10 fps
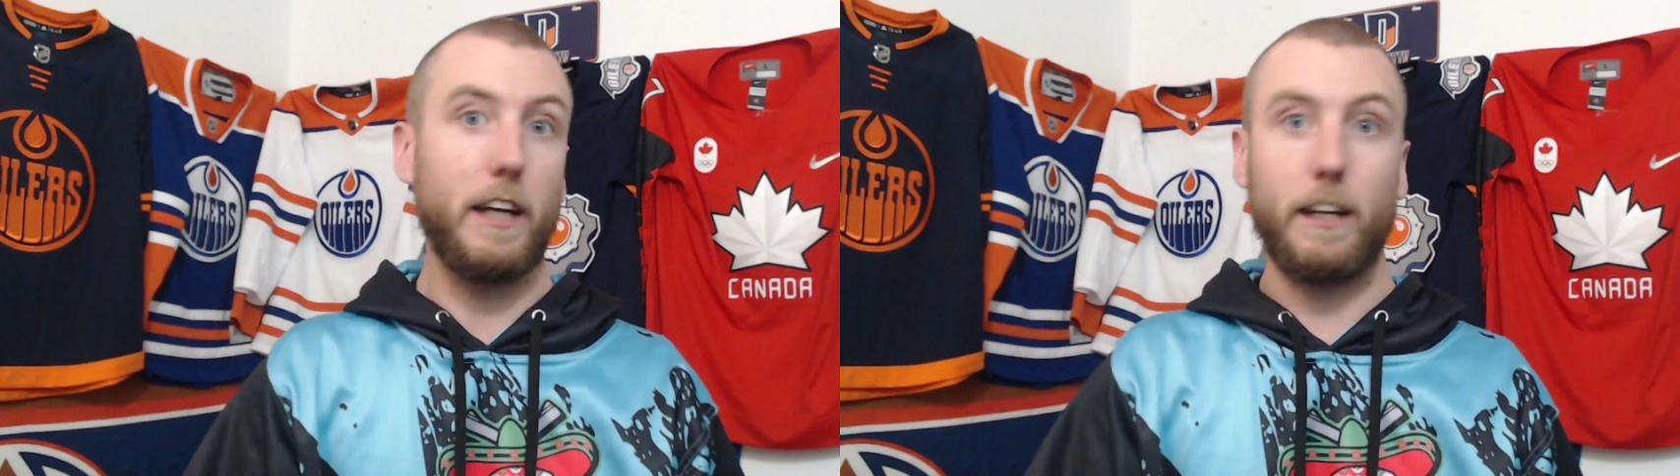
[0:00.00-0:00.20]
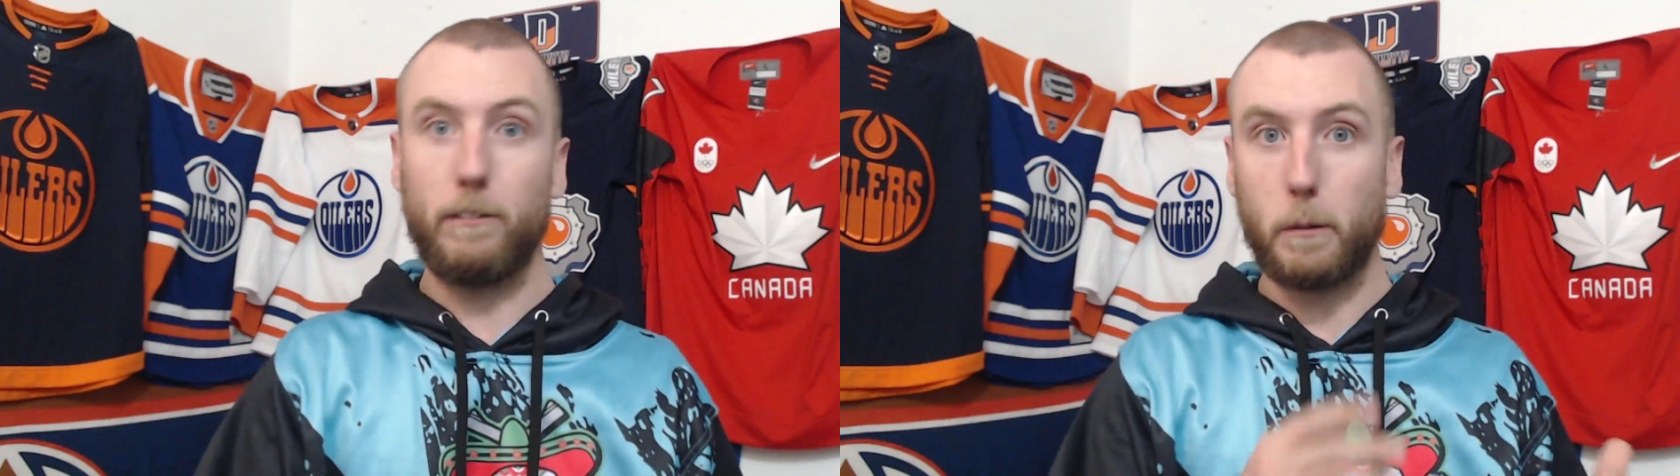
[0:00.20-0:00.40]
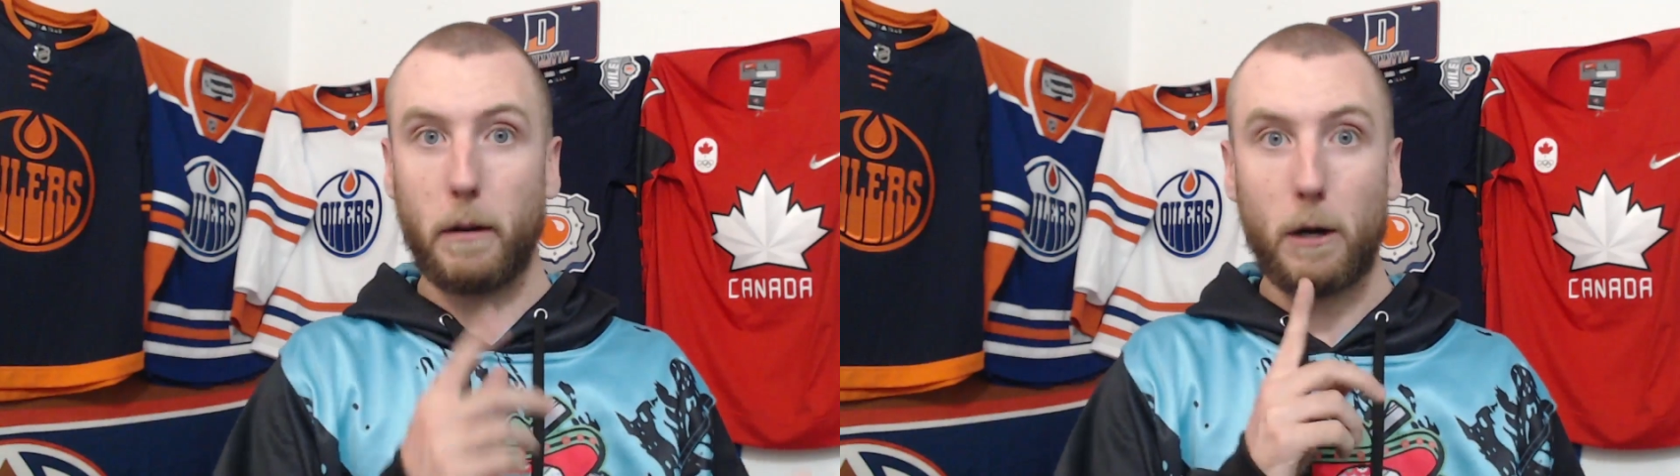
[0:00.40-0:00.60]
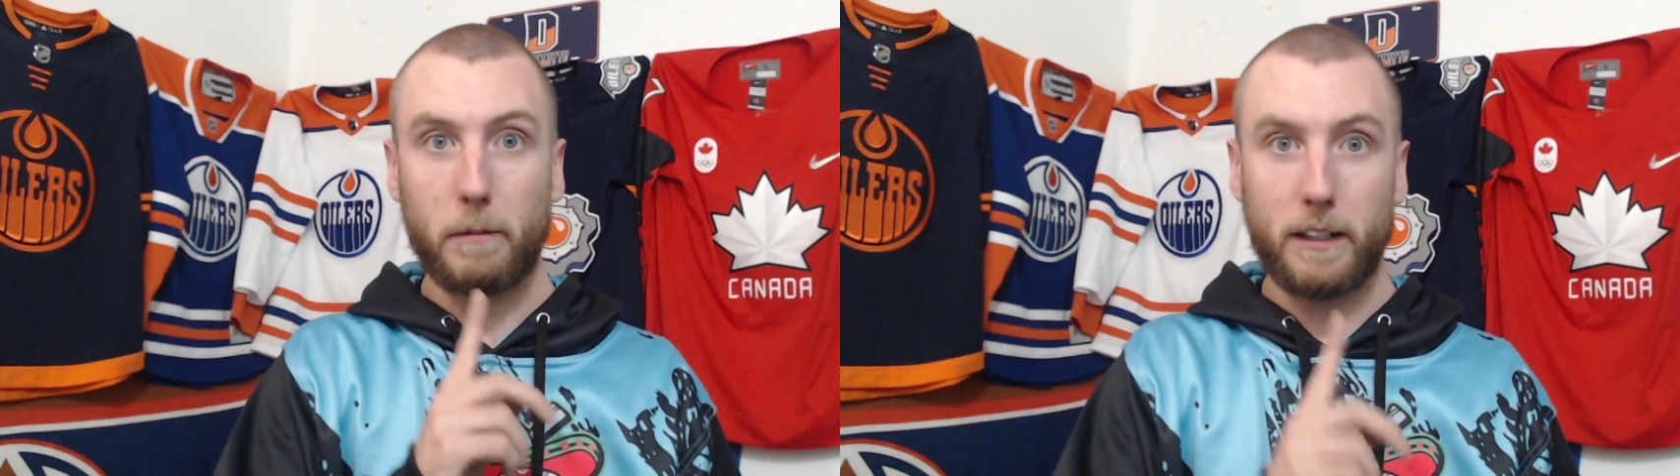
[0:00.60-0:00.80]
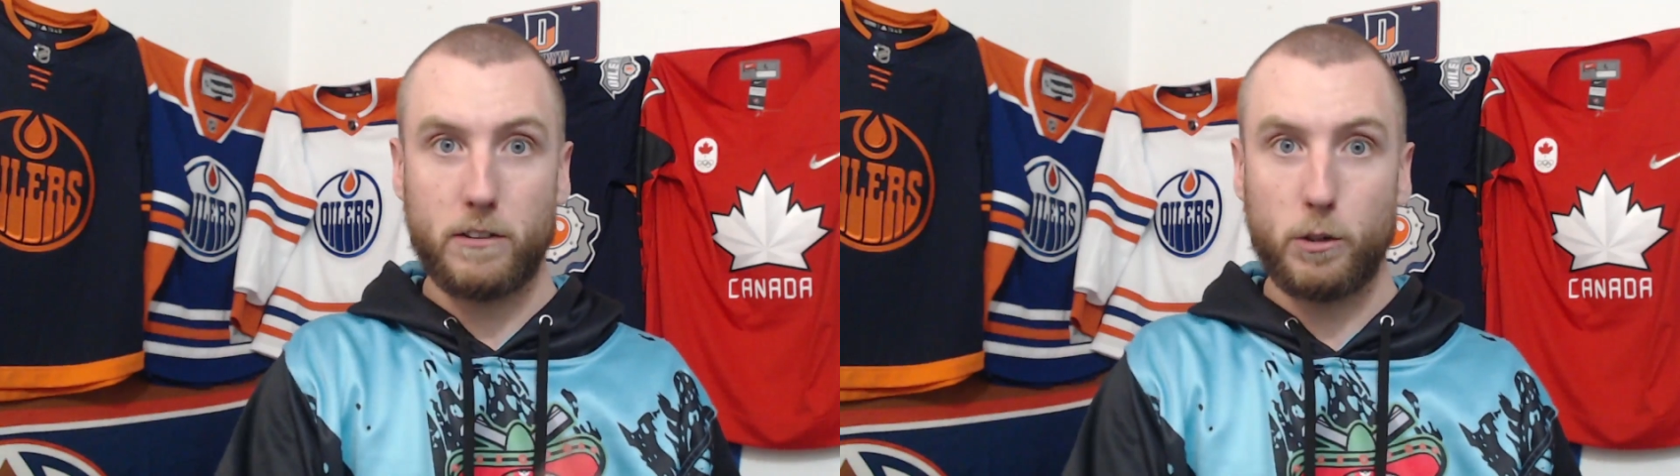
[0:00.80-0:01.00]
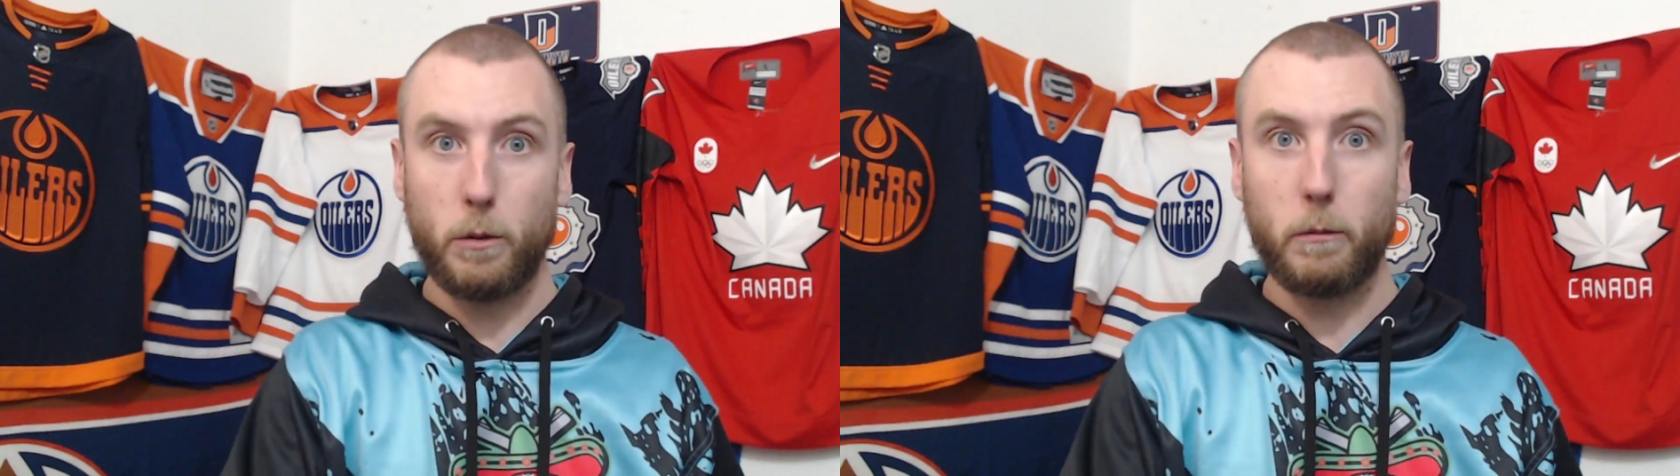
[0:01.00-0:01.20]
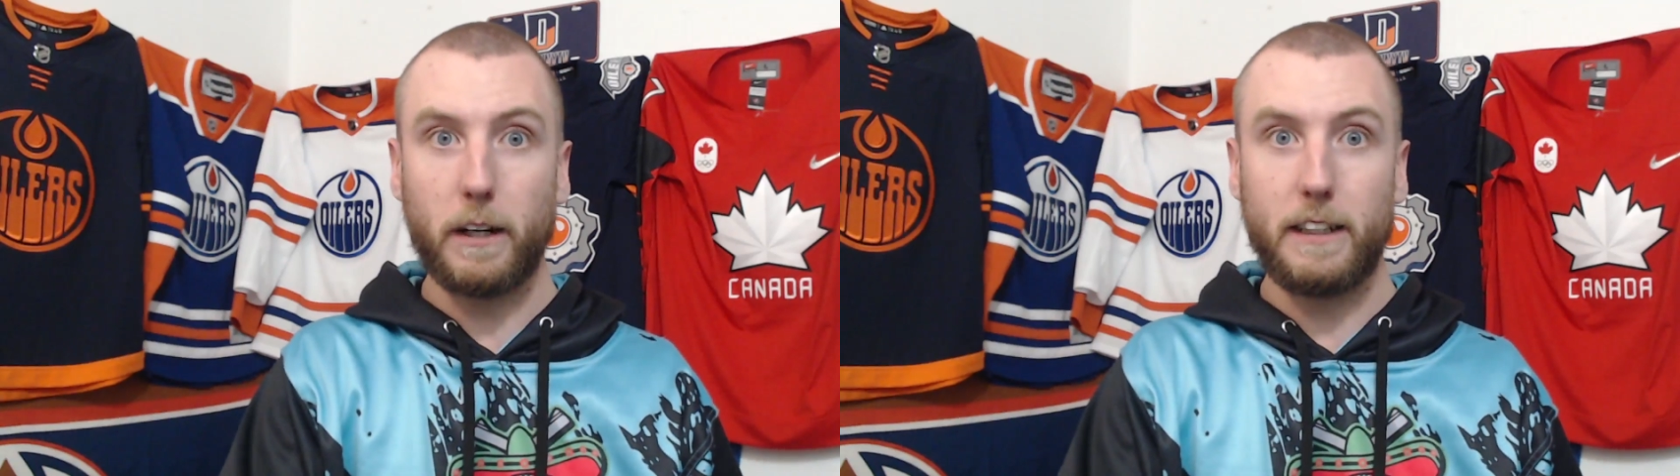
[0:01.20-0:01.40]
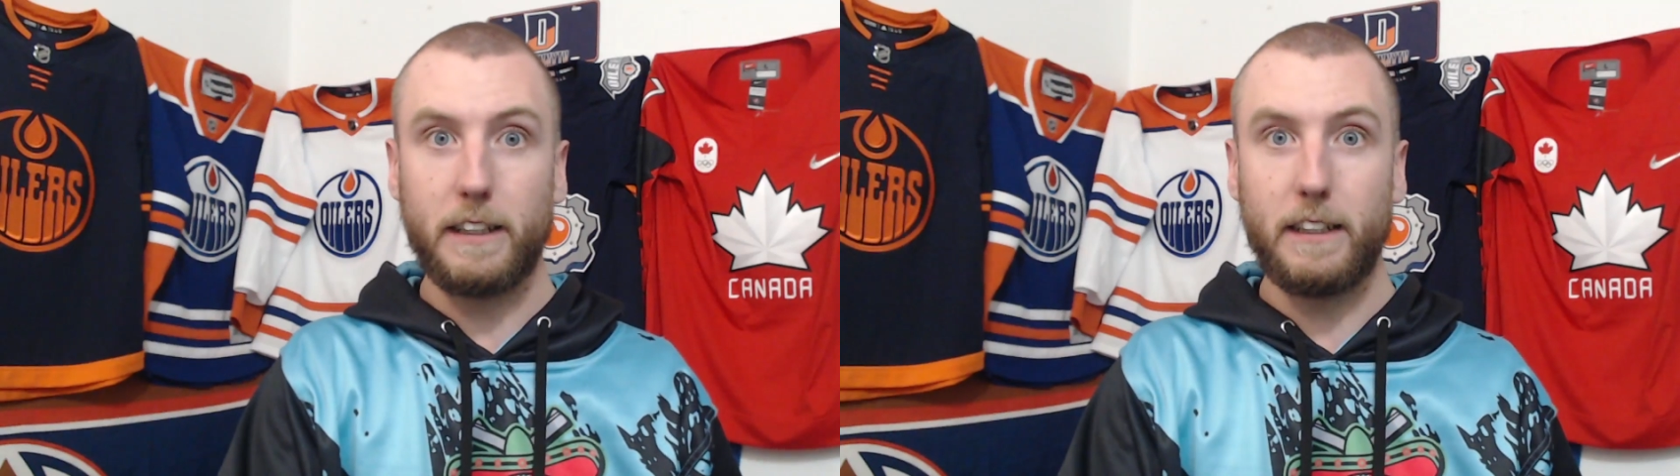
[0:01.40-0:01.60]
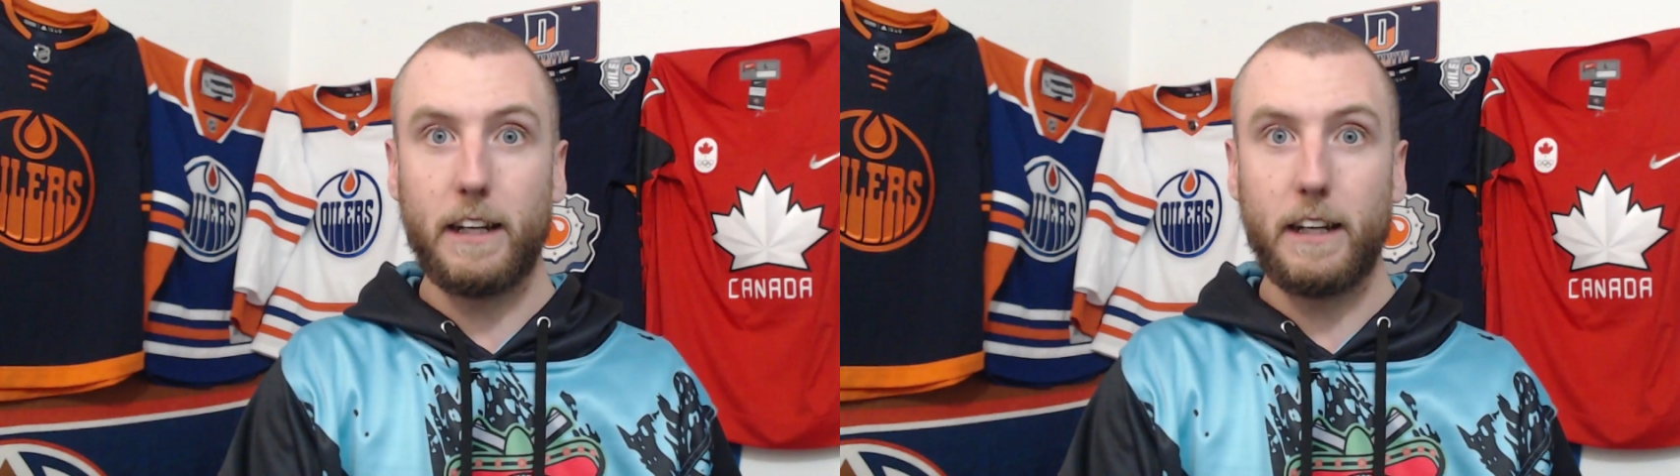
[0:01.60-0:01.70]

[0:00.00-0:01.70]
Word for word: if the power play is doing what it did